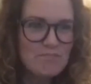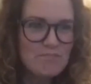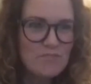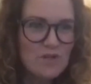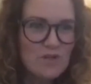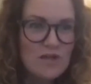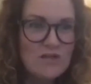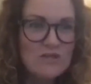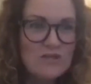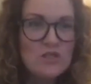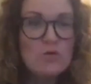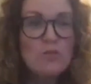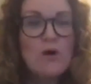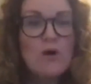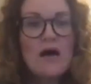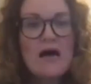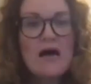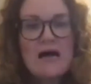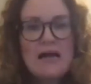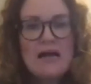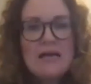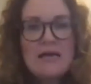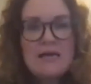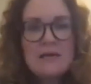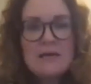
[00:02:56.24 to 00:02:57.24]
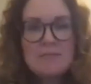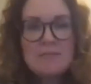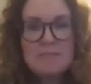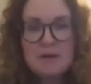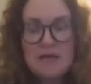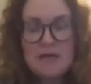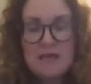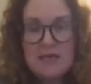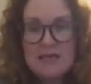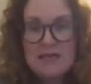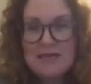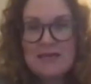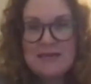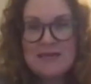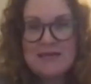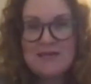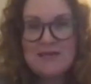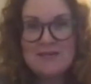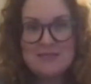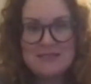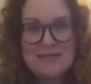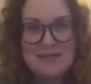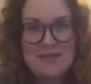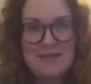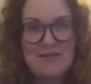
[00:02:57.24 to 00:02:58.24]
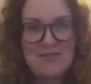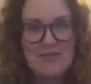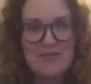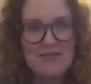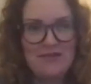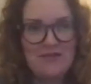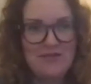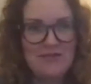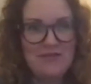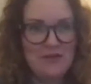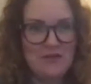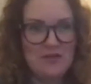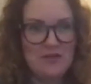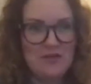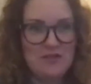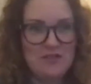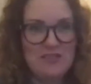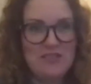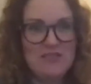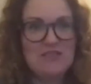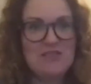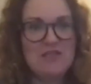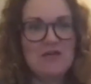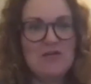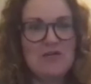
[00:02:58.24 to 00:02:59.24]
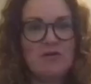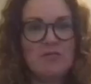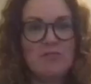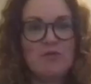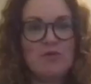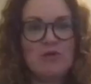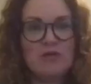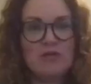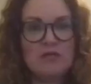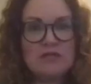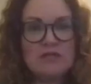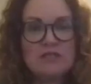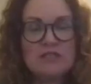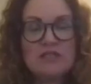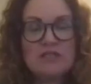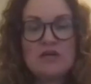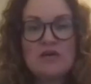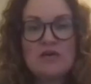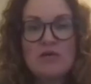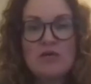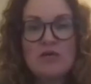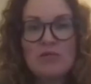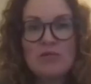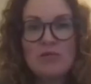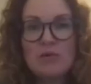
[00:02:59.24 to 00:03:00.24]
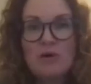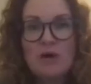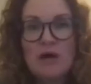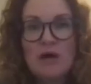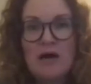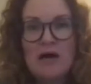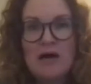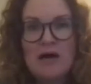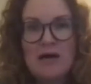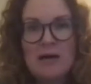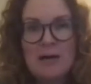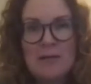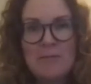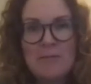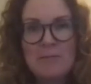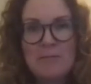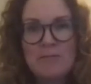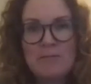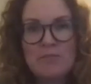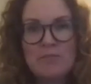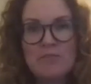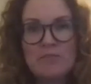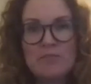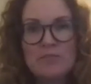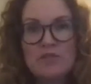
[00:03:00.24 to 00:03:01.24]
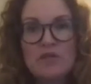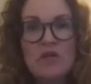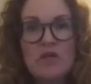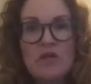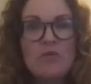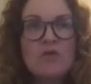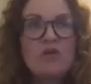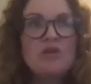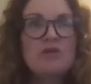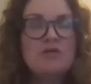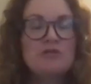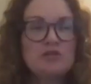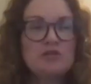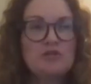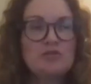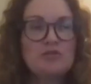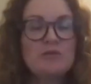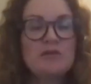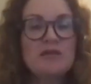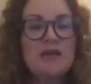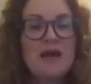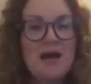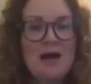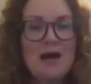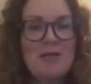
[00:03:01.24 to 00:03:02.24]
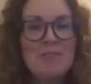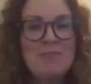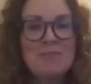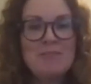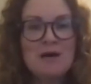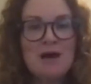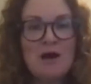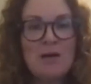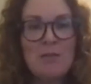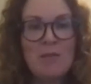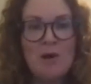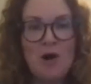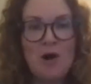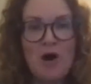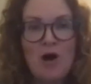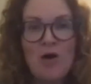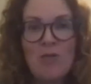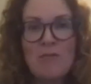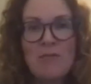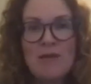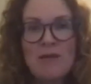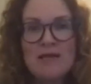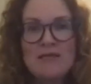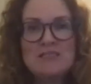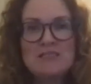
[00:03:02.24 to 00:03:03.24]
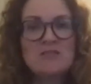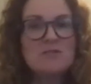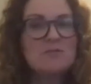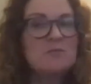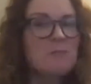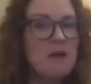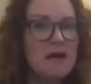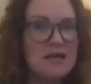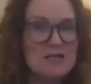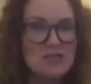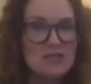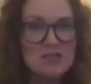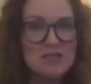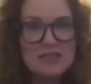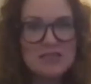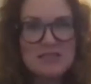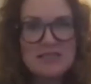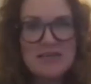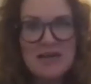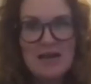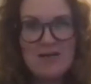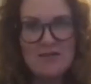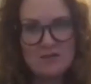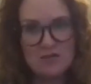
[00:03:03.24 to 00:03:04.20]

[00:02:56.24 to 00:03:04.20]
So why putting yourself first is so important. So, when you do become a mom, especially after